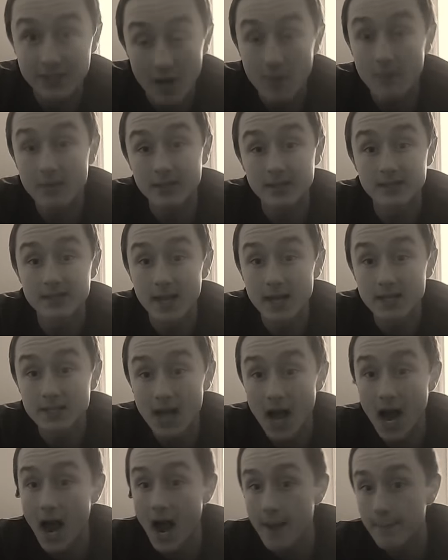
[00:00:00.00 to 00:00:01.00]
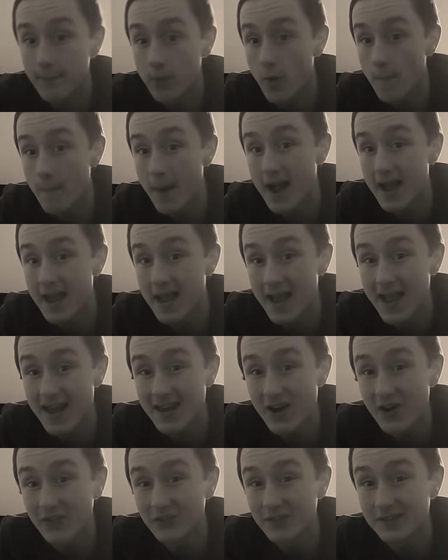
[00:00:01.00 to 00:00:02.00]
done with the test, I put my
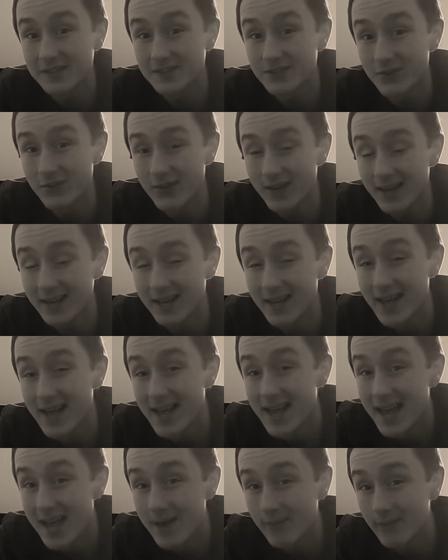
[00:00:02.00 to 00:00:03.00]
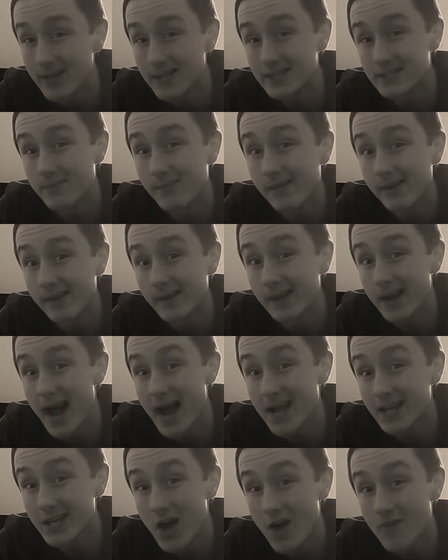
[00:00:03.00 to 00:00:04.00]
hand on the screen, and when I submitted it,
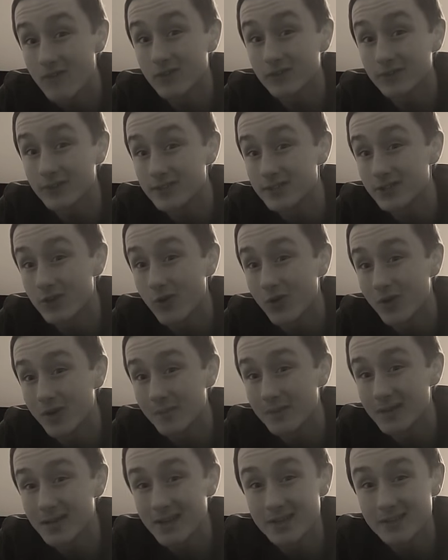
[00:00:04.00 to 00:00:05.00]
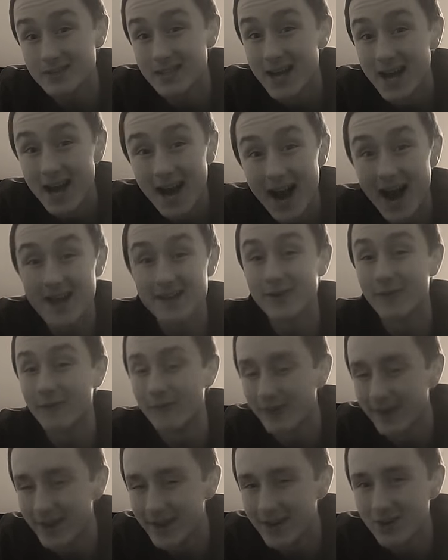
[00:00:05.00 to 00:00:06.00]
I covered the score because I
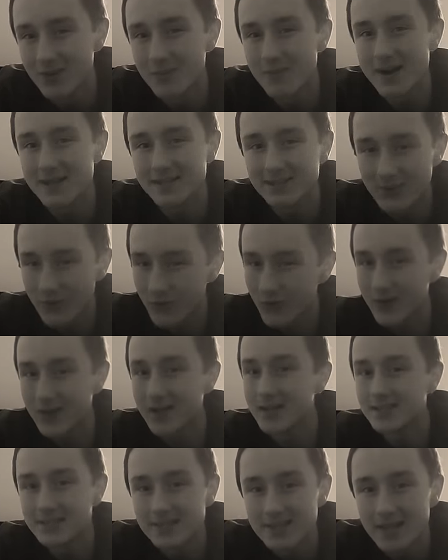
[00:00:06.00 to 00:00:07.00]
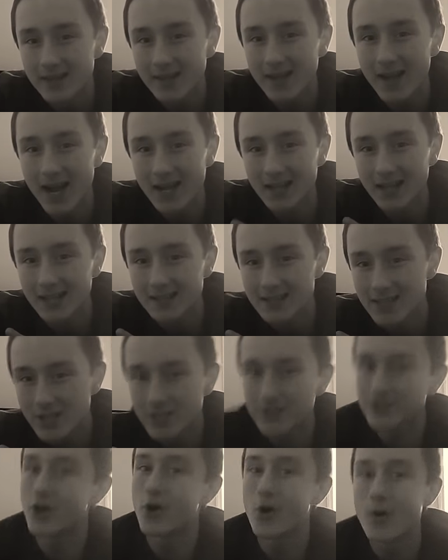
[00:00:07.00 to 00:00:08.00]
don't want to know my score instantly. I like to
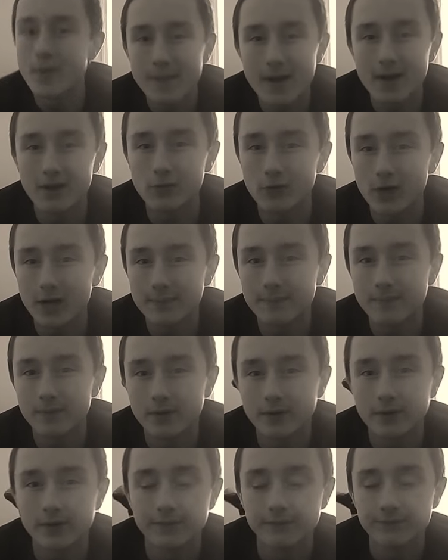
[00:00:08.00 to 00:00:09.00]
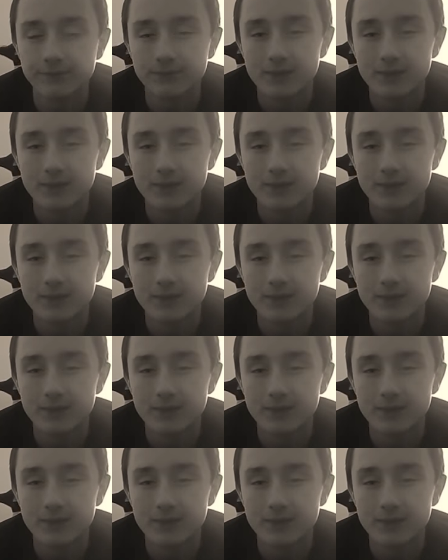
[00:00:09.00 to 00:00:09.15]
just go in my grade book